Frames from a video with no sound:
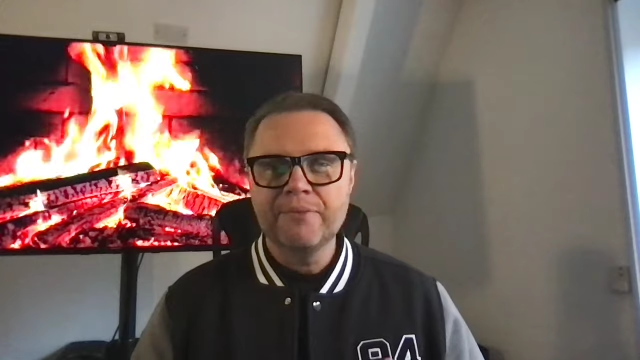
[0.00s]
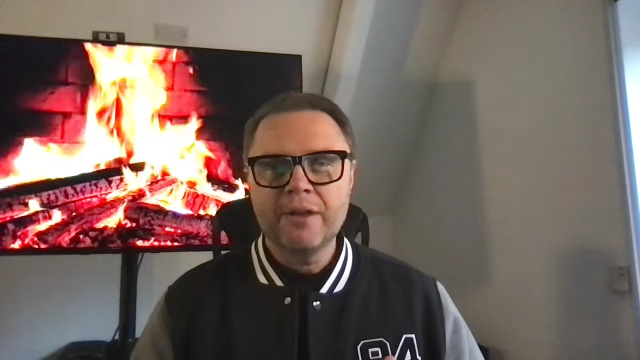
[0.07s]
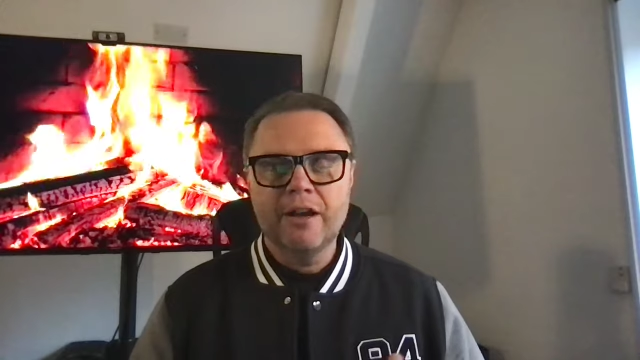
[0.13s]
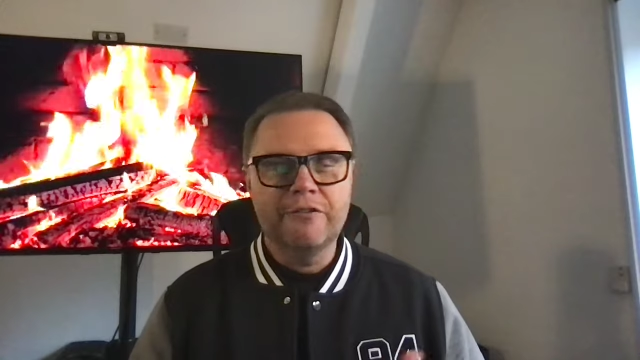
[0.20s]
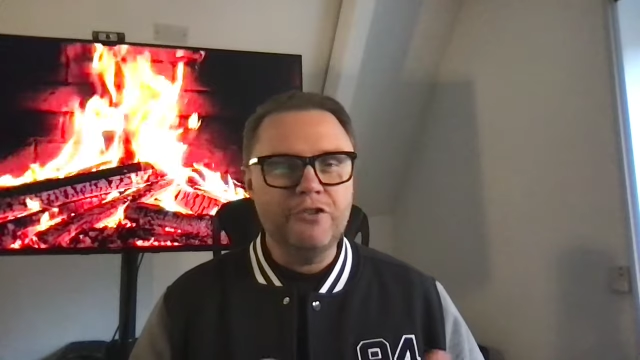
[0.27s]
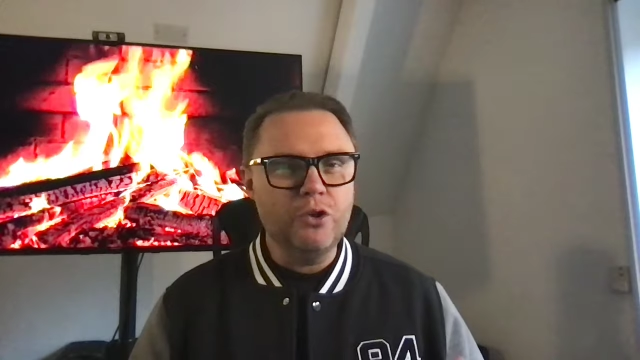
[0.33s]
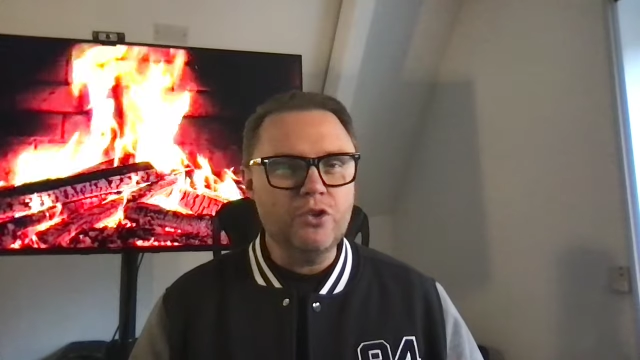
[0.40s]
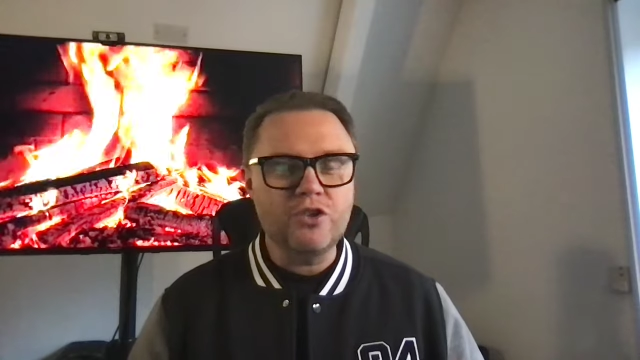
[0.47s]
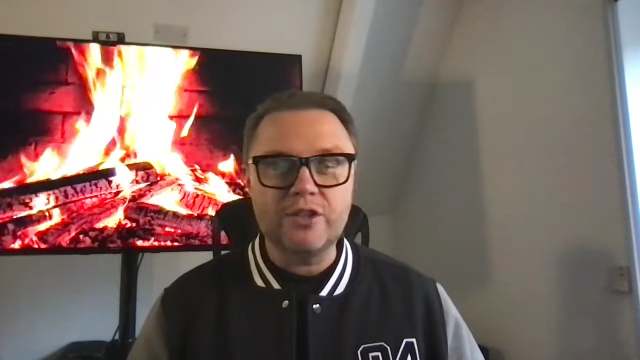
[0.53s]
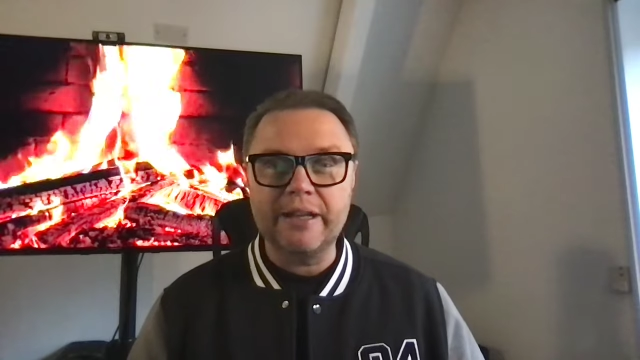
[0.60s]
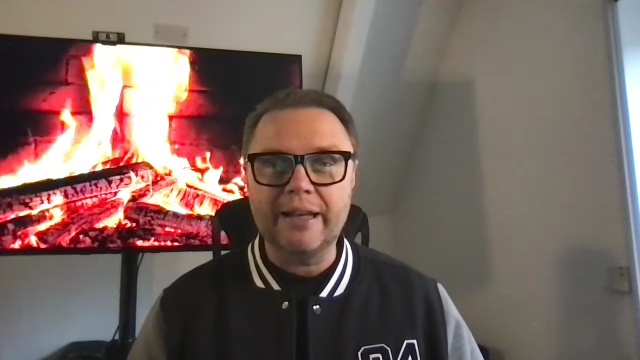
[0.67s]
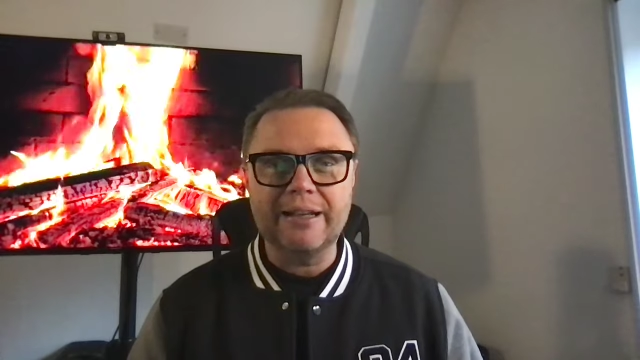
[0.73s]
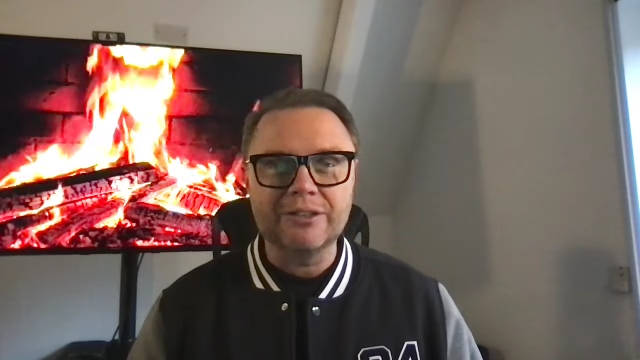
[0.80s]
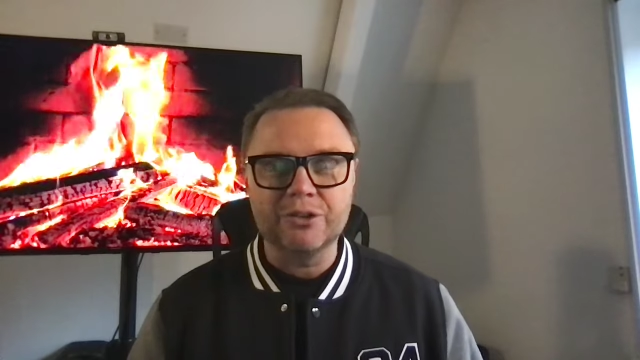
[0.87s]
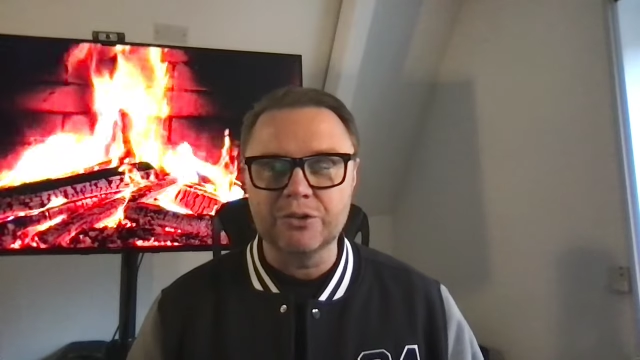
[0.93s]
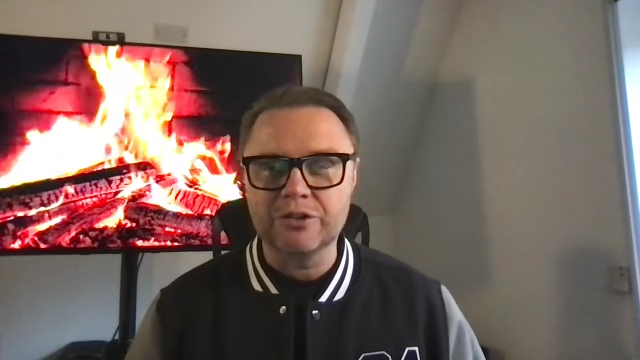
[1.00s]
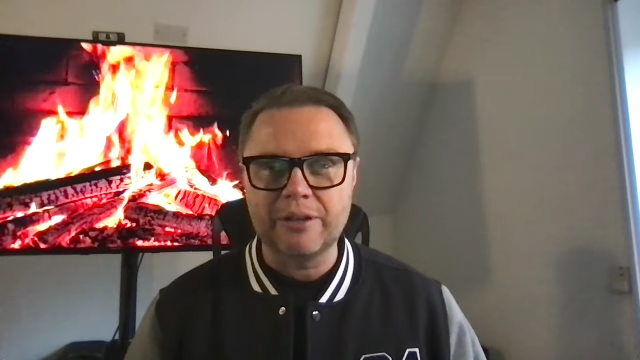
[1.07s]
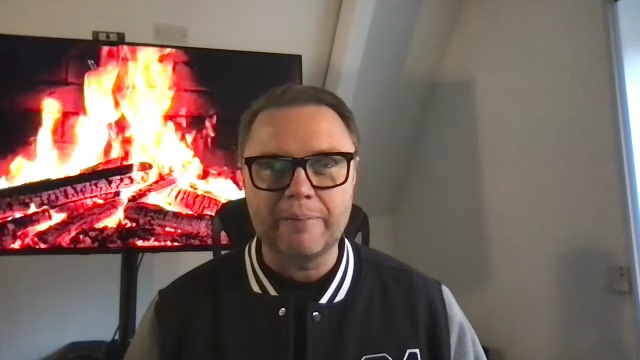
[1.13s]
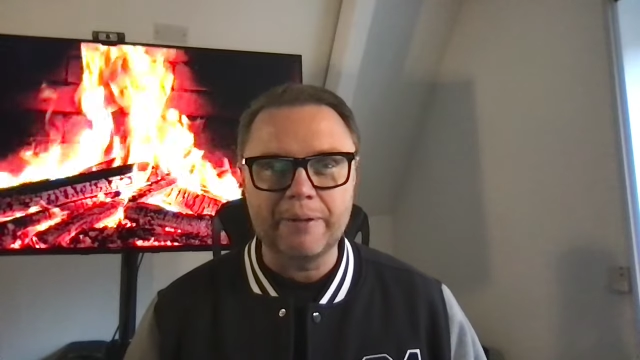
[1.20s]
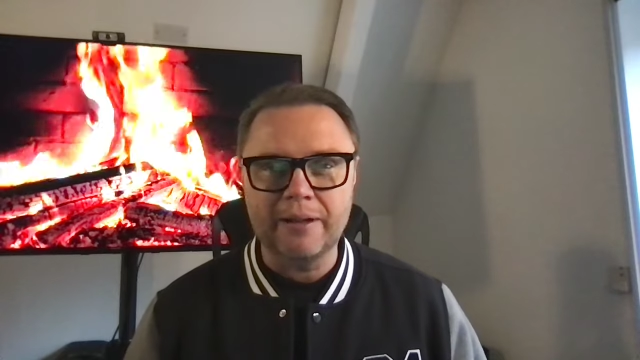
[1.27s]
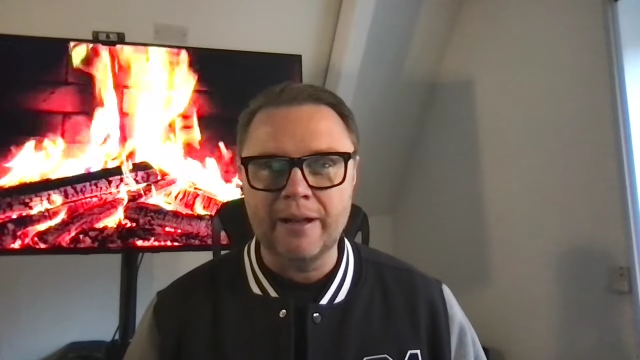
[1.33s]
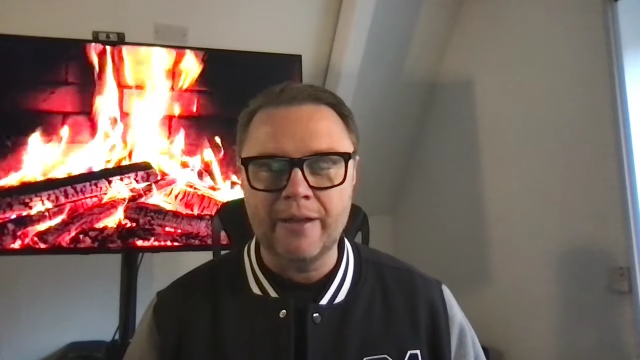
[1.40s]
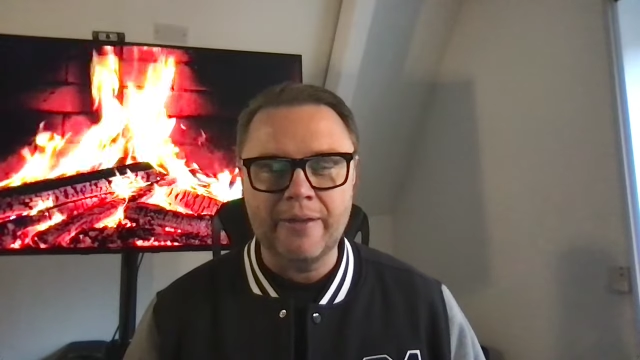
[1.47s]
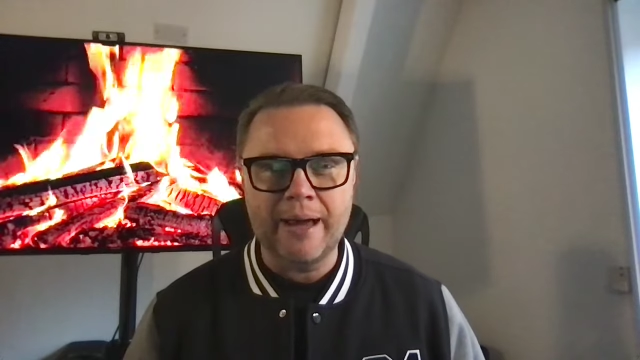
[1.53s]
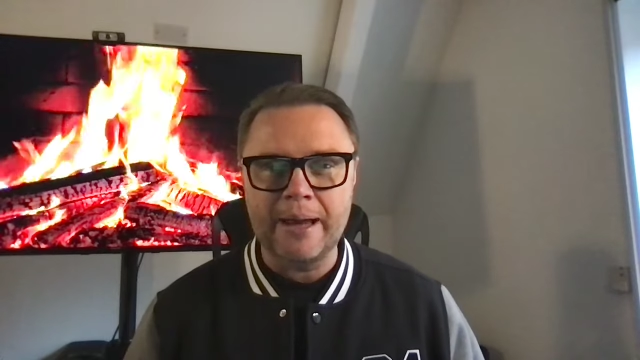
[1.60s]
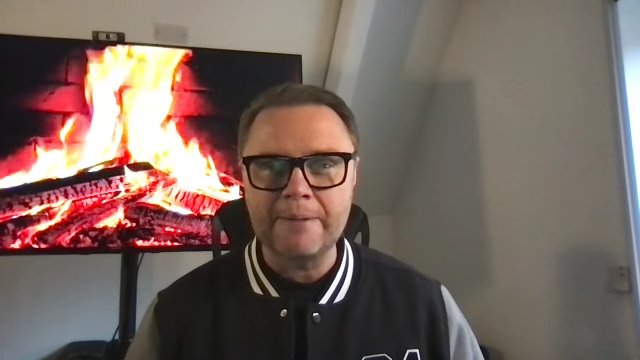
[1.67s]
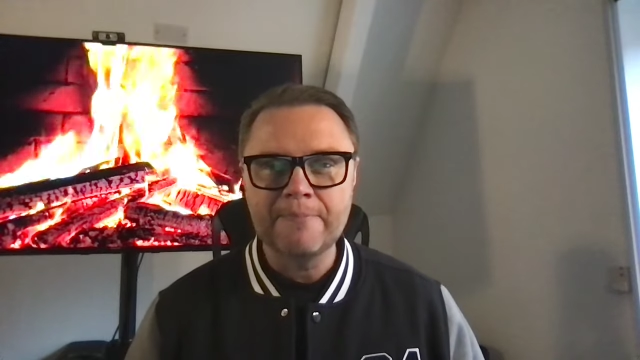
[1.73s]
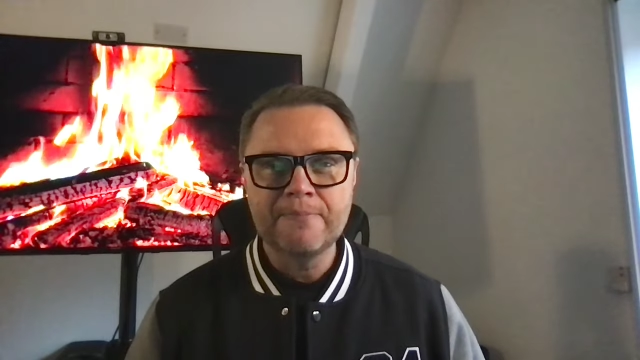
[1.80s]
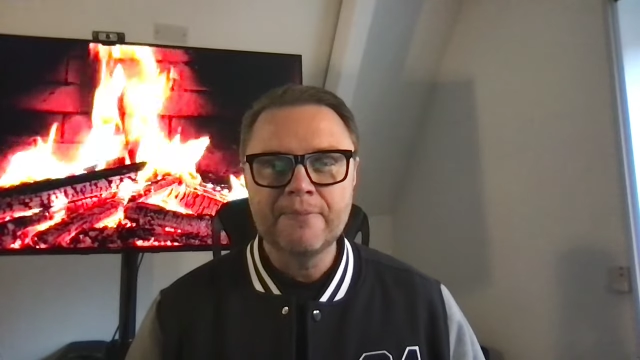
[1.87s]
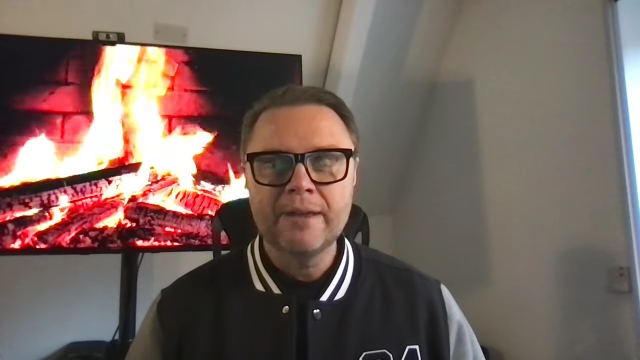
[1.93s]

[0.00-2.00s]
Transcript: a few stickers, or something like that.